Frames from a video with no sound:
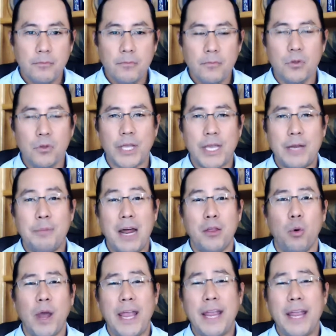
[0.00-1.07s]
Okay, and by the
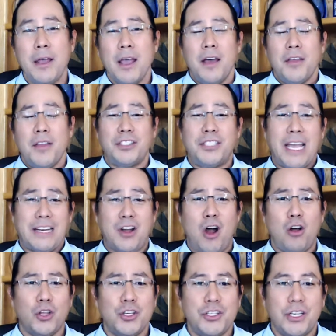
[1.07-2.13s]
way, the
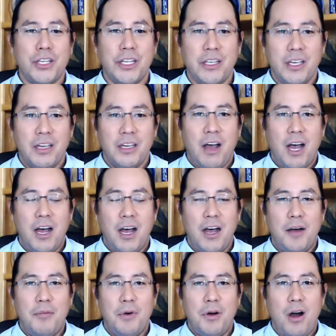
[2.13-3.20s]
technology
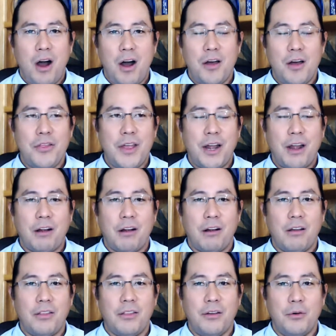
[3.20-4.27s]
on there,
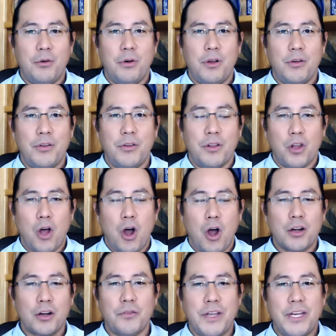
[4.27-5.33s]
the
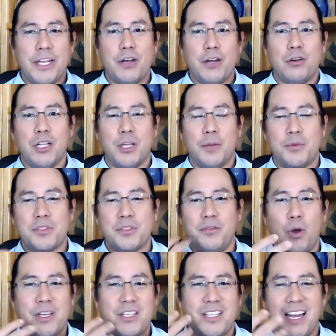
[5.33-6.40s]
longer video clips, the
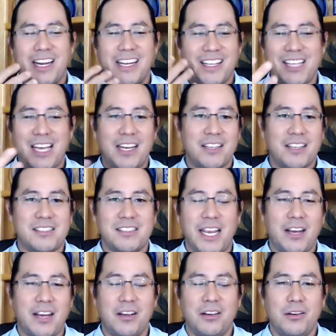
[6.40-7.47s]
voice kind of gets out of
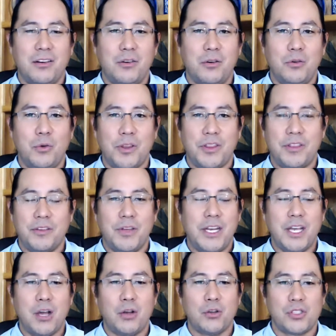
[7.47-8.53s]
sync with the
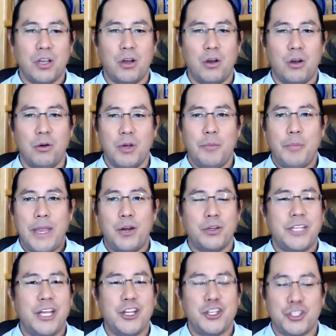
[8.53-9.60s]
video, so pay no
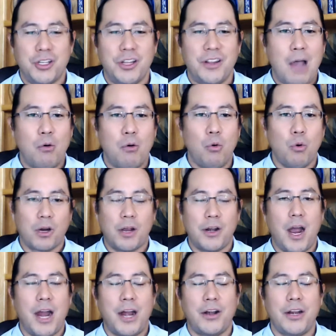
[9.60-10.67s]
attention to that. We'll work on
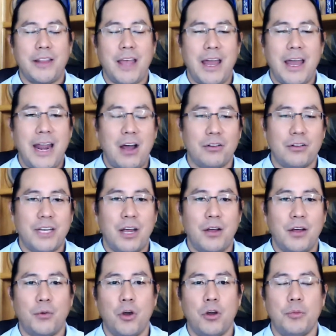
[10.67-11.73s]
ironing that out down the
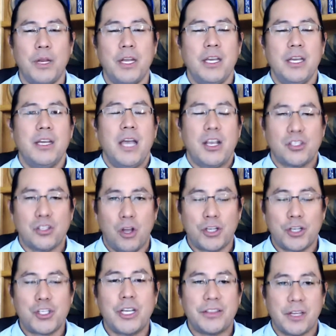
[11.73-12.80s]
road, but as long as
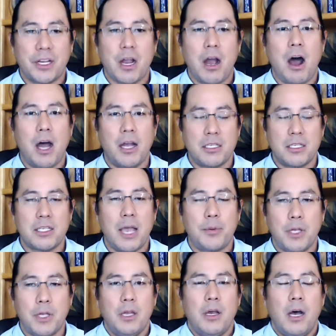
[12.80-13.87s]
you get the concept
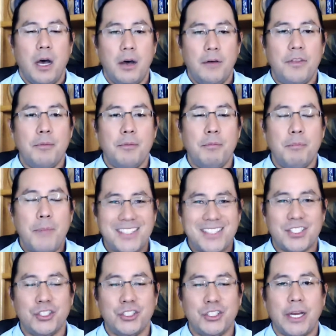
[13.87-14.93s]
of the
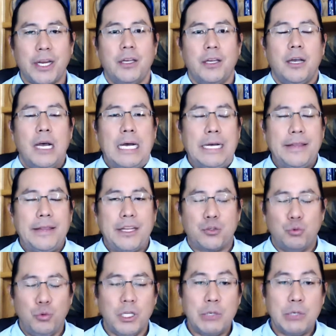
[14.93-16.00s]
messaging, that's
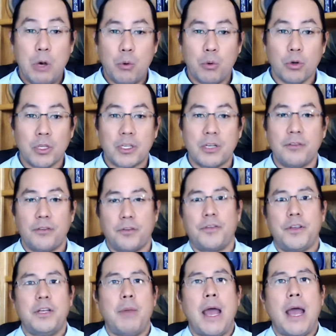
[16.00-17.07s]
really what we're looking for
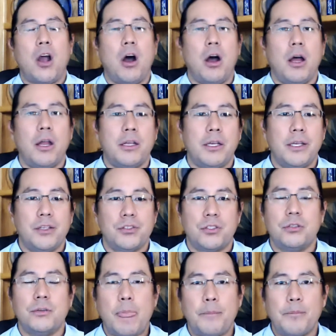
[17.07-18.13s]
feedback on, is
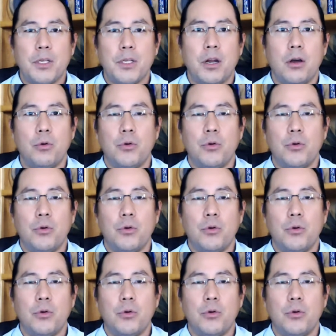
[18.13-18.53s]
the